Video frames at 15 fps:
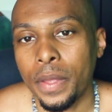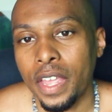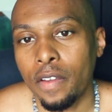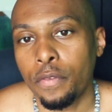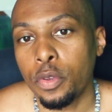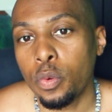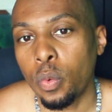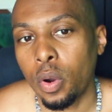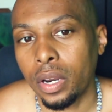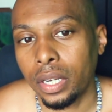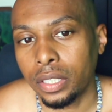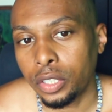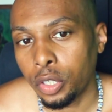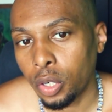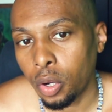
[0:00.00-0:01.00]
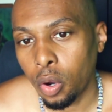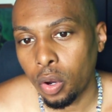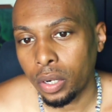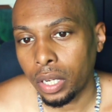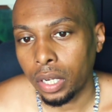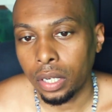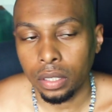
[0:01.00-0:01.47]
if you want to, you know,
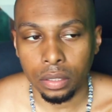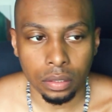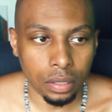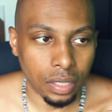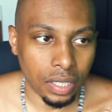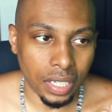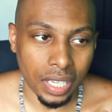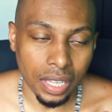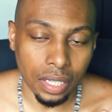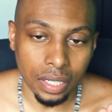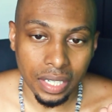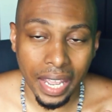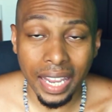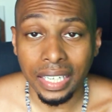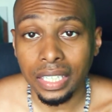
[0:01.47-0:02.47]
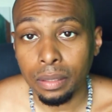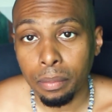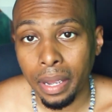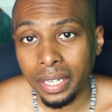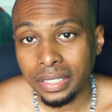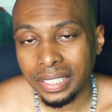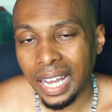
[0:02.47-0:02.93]
on a either daily
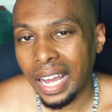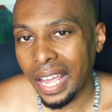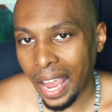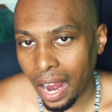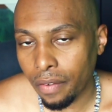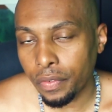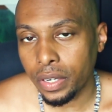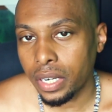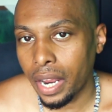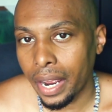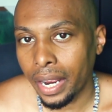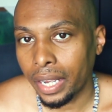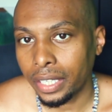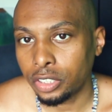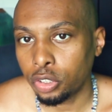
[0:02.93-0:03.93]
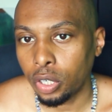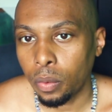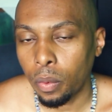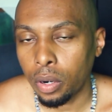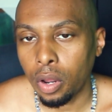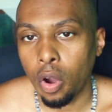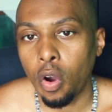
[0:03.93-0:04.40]
basis, not every day, because you
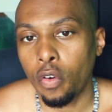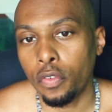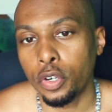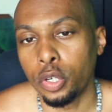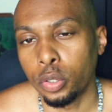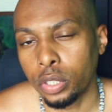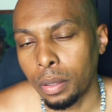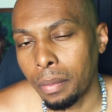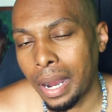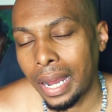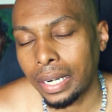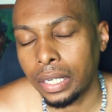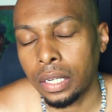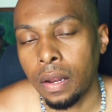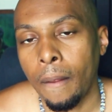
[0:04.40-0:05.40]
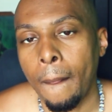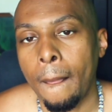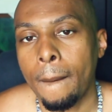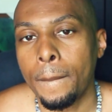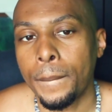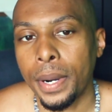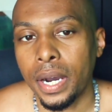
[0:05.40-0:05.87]
don't want to overdo your body,
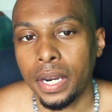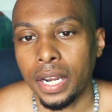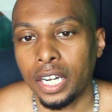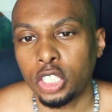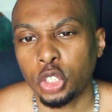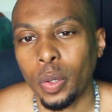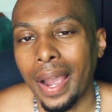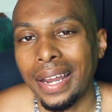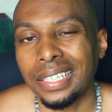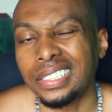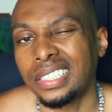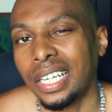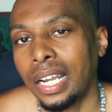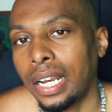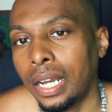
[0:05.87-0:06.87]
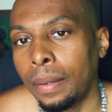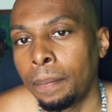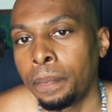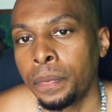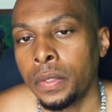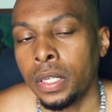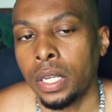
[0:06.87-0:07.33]
but try to set
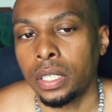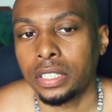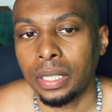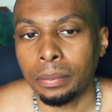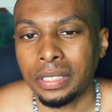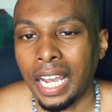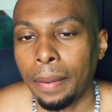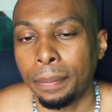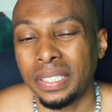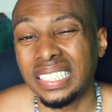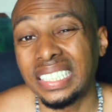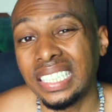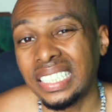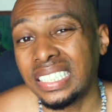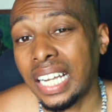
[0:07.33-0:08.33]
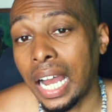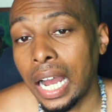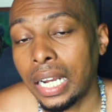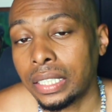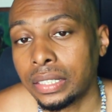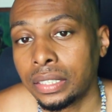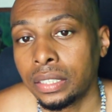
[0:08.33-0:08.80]
up some type of
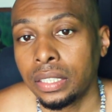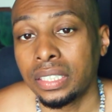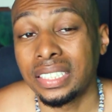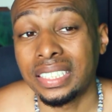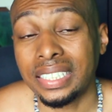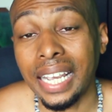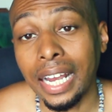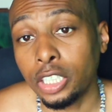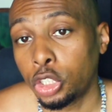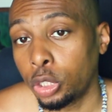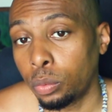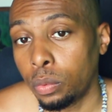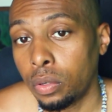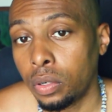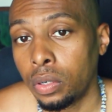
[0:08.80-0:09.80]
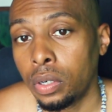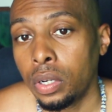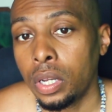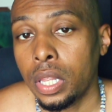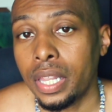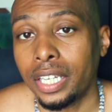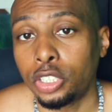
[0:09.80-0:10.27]
detox schedule
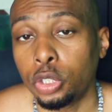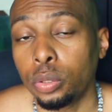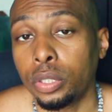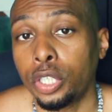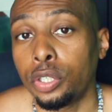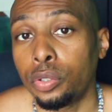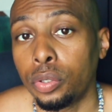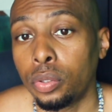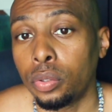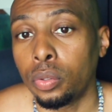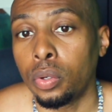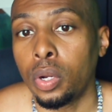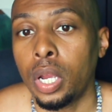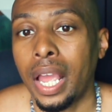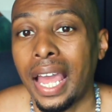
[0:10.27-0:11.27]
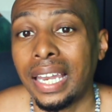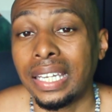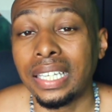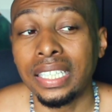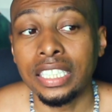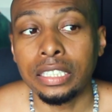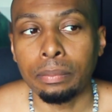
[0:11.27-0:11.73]
that you can do at
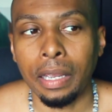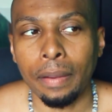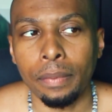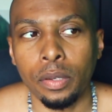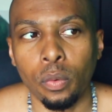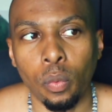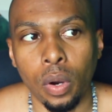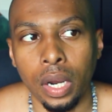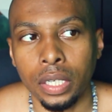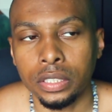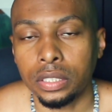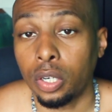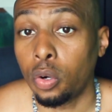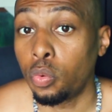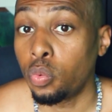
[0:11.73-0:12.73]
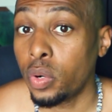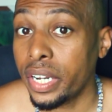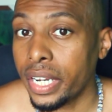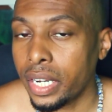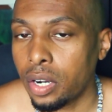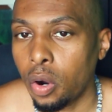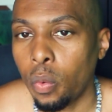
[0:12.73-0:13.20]
least maybe once a
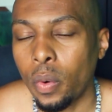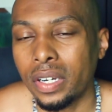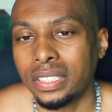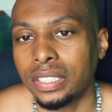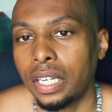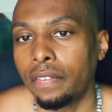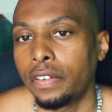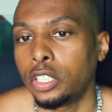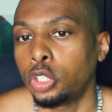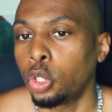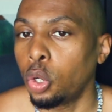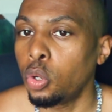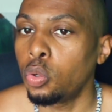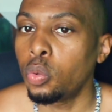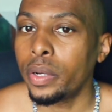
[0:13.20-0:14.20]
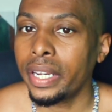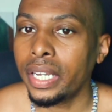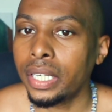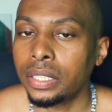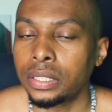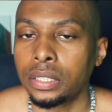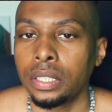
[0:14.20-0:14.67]
week or once every 2
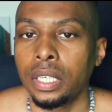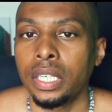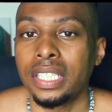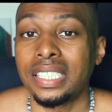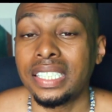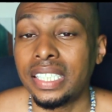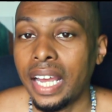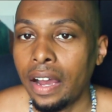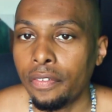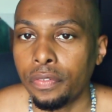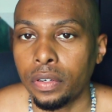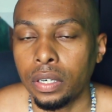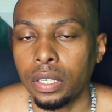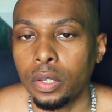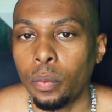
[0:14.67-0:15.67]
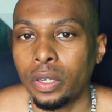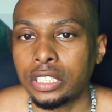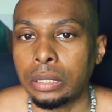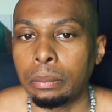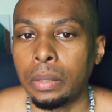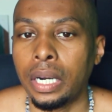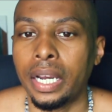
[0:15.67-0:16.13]
weeks. Definitely
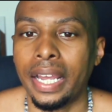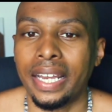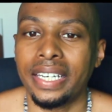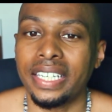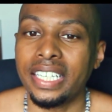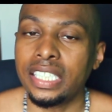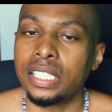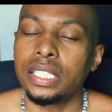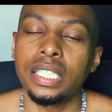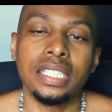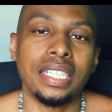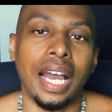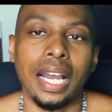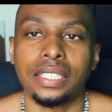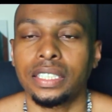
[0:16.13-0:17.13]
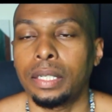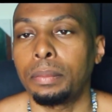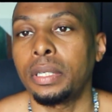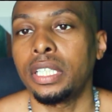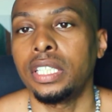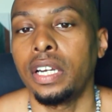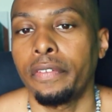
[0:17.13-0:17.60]
once a month, and each detox could
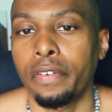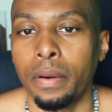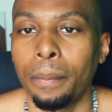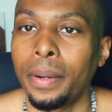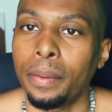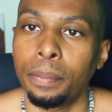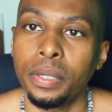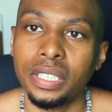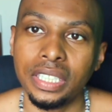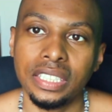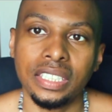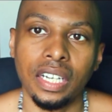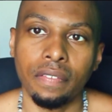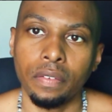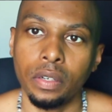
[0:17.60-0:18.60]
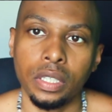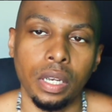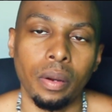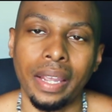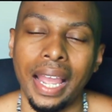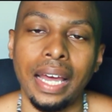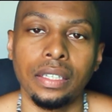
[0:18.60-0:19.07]
be different, but put this stuff on
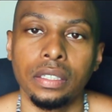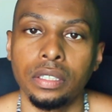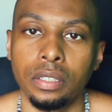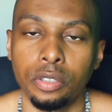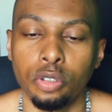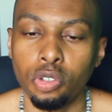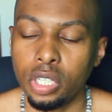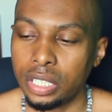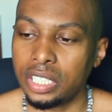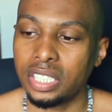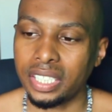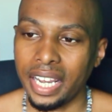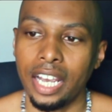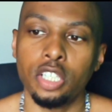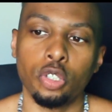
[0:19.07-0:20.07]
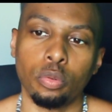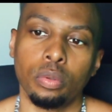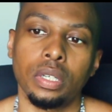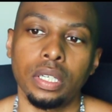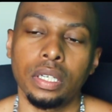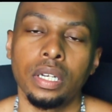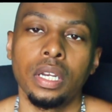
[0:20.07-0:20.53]
your calendar. You need to
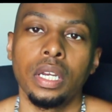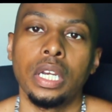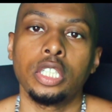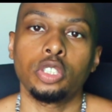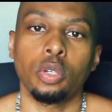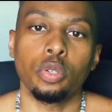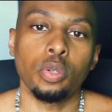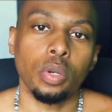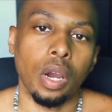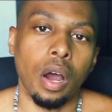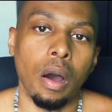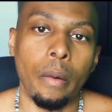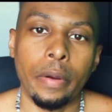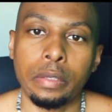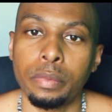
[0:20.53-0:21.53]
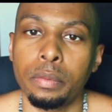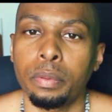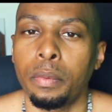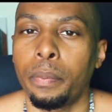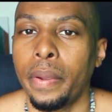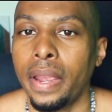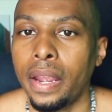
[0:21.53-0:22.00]
schedule it so you can always be
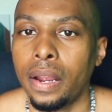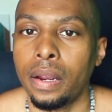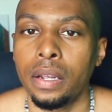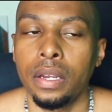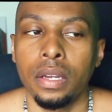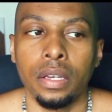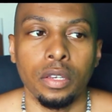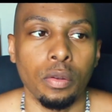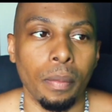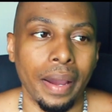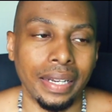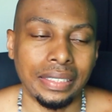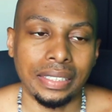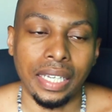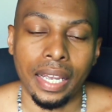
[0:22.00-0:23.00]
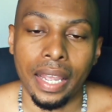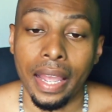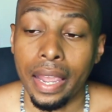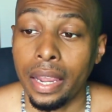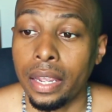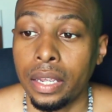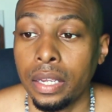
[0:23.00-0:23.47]
prepared. You might say,
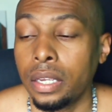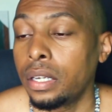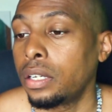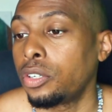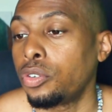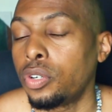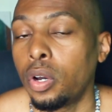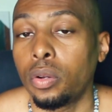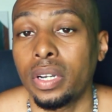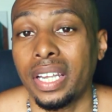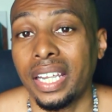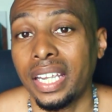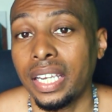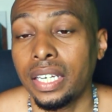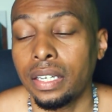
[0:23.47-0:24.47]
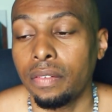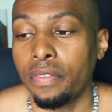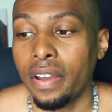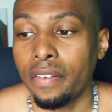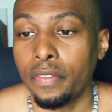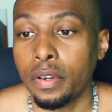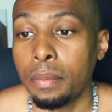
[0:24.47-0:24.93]
hey, you know, the end of
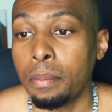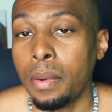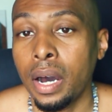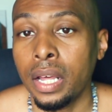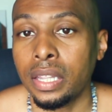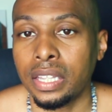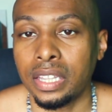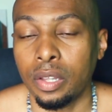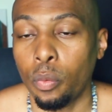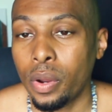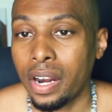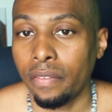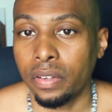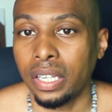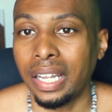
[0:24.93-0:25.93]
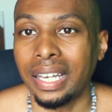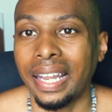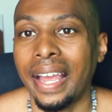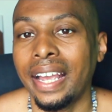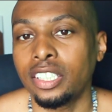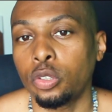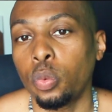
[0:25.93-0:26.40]
every month, whatever the
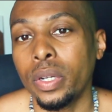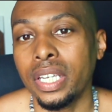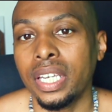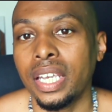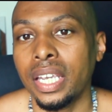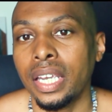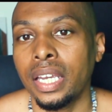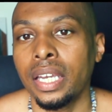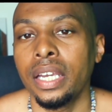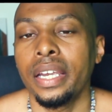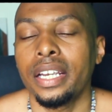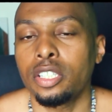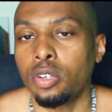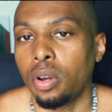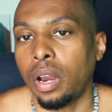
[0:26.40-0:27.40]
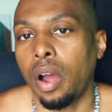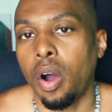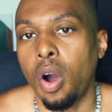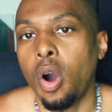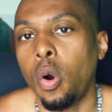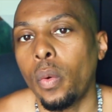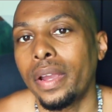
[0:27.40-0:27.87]
last weekend is going to
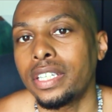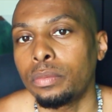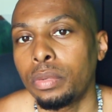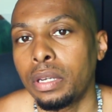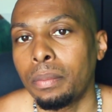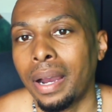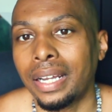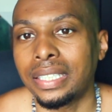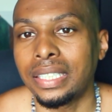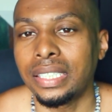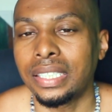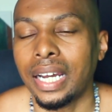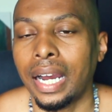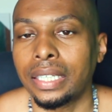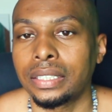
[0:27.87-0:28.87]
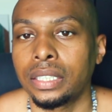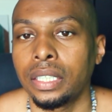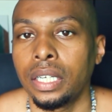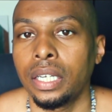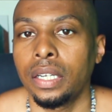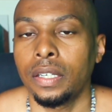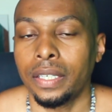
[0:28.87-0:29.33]
always be my detox.
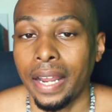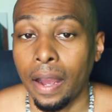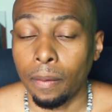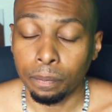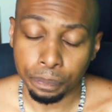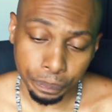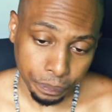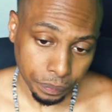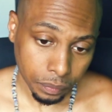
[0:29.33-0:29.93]
Now,